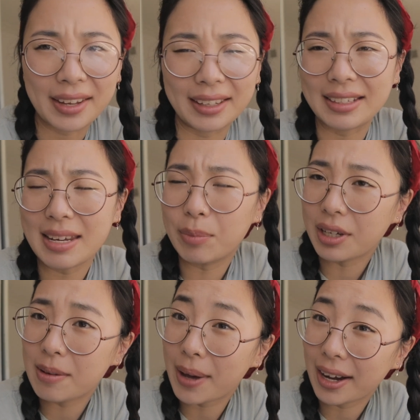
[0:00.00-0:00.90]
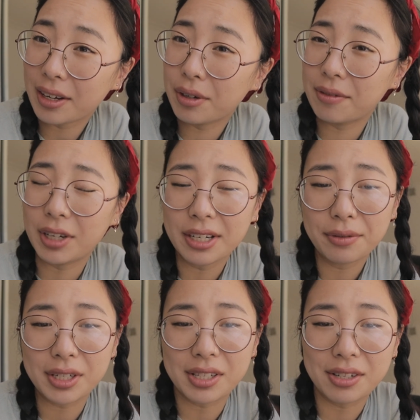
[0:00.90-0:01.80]
and keep looking back at what I've written,
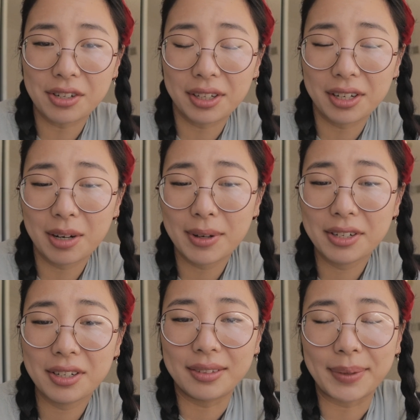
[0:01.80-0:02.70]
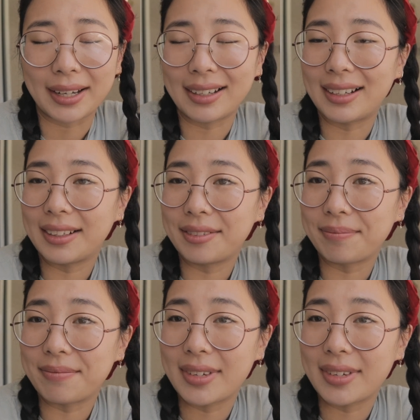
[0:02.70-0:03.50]
which is usually garbage. Oh my god.